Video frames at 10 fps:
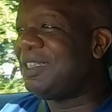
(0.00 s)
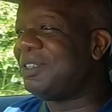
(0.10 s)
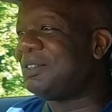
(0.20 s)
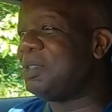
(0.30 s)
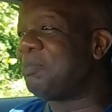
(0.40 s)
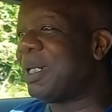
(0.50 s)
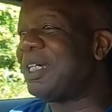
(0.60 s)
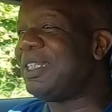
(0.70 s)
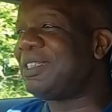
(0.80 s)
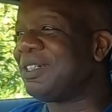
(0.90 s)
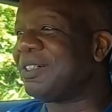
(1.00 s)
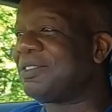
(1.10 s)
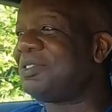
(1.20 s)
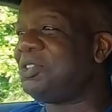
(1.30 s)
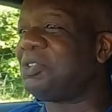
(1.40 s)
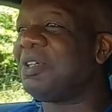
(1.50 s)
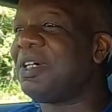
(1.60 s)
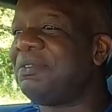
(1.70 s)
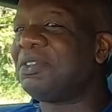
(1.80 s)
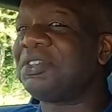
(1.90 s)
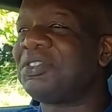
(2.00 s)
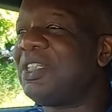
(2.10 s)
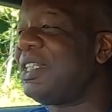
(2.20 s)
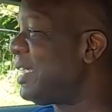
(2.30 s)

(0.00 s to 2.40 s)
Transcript: you know, you buy these cars to drive, not to sit in a